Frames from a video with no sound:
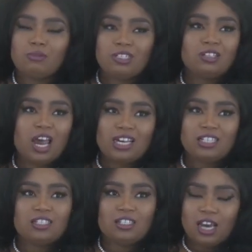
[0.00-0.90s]
This
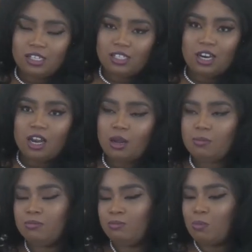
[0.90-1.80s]
cake is sexy,
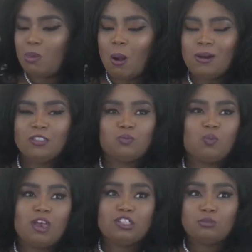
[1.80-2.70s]
honey.
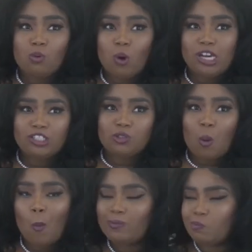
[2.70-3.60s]
It's
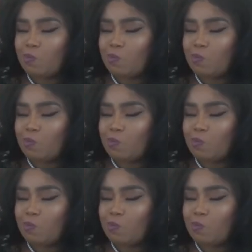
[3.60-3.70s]
moist.